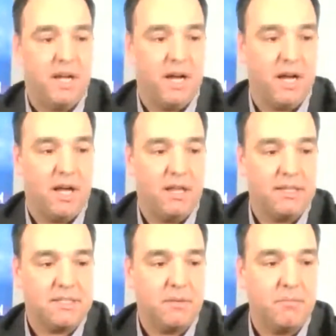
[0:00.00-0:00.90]

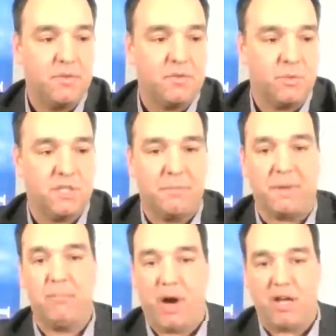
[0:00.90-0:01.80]
Let's start with
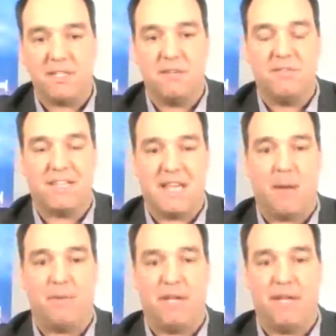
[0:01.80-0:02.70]
something positive that's
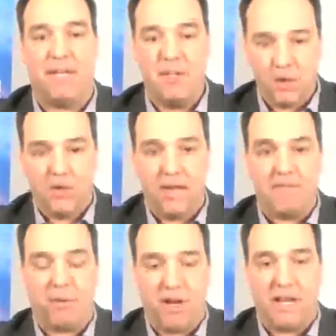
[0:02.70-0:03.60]
happening in your
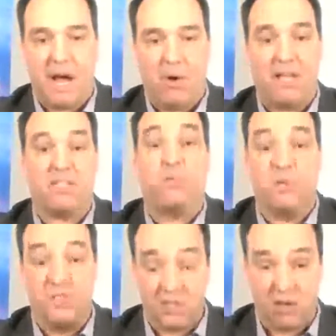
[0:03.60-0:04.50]
life right now as a
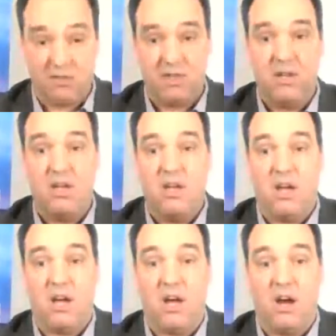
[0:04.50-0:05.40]
result
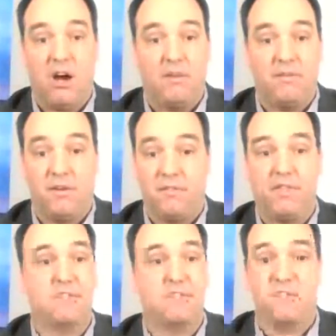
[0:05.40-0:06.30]
of
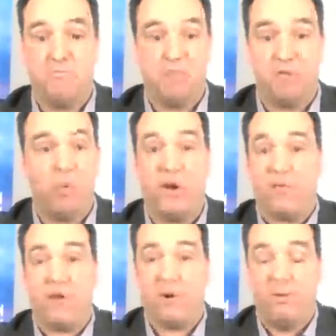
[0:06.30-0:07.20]

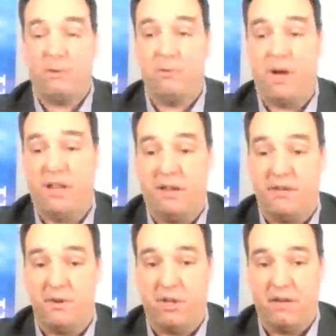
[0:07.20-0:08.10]
whatever you're going through
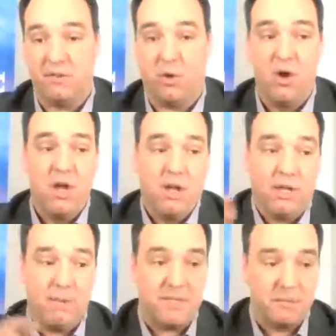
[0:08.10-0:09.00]
in your life. So
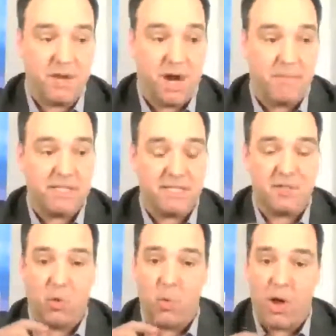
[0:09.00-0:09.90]
give me some comments
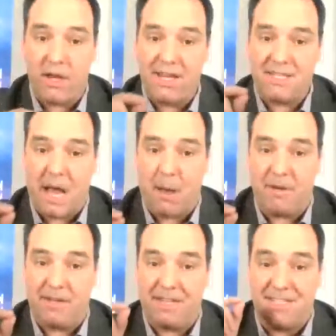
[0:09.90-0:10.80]
as to what is
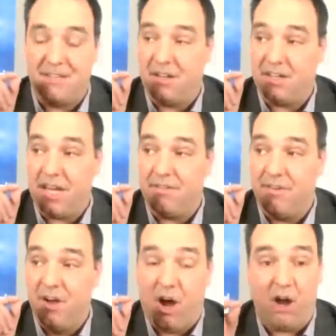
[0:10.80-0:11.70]
happening that's a kind of
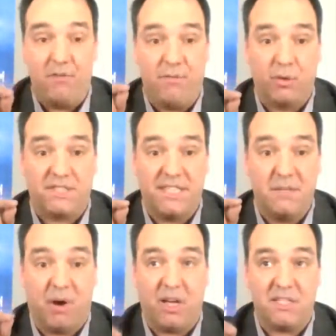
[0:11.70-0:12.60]

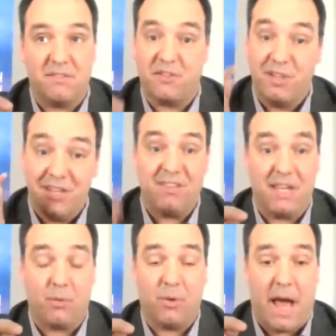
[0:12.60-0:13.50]
unforeseen positive that you didn't
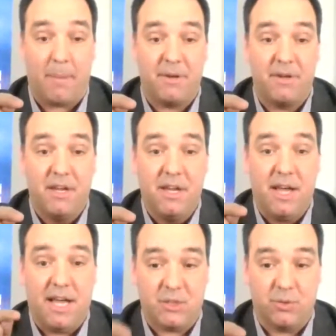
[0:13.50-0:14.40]
think would happen
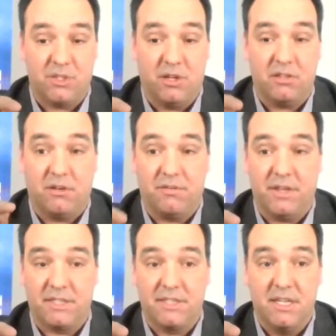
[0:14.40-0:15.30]
as a result of
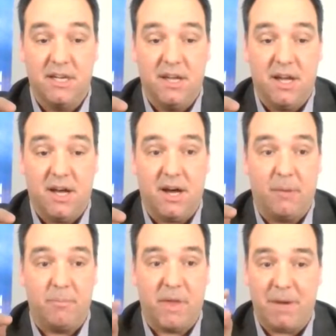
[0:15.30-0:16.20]
this.
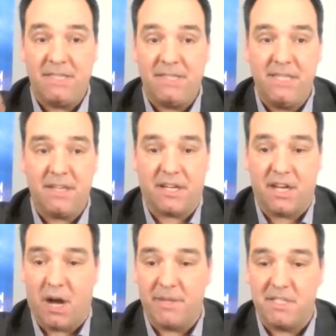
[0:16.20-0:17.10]
Am I seeing the
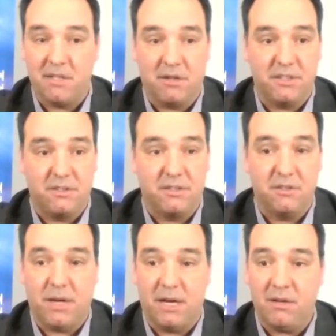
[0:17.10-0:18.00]
comments here on
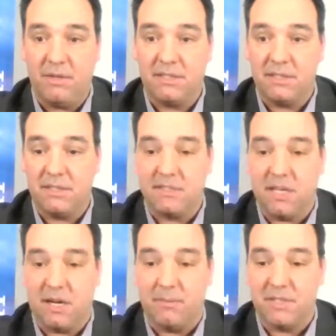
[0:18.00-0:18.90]
YouTube? How do I see these
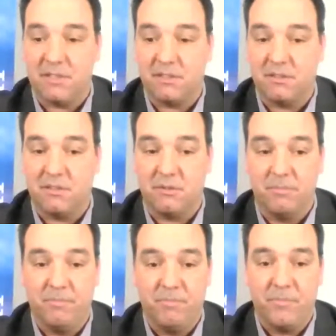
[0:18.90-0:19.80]
comments on YouTube?
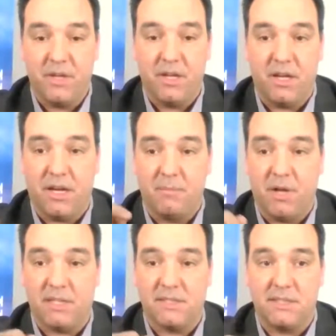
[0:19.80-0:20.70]
I'm
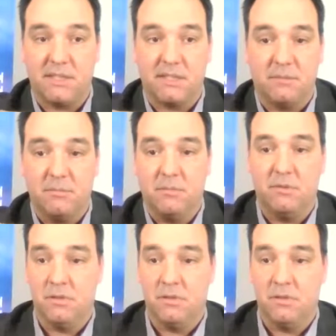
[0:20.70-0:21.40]
not seeing them.